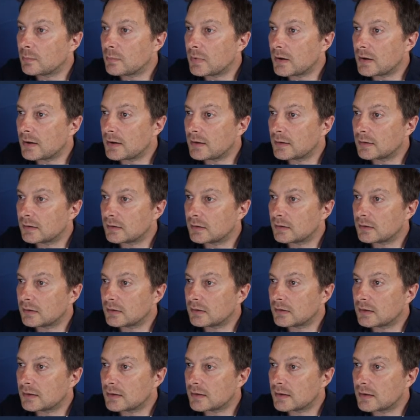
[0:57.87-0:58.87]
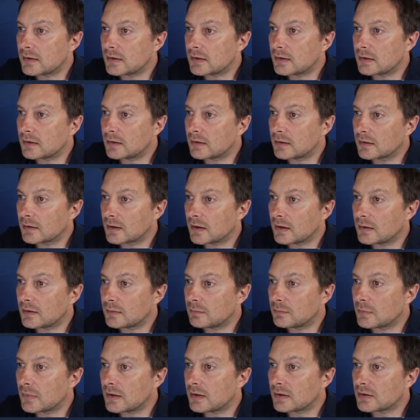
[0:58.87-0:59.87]
bar
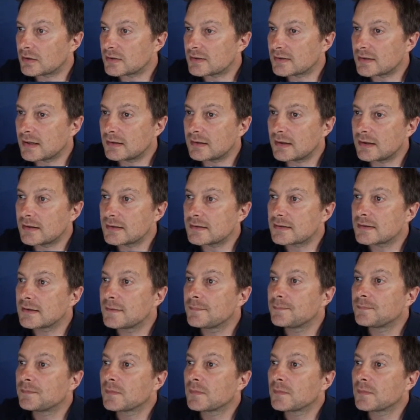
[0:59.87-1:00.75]
settings,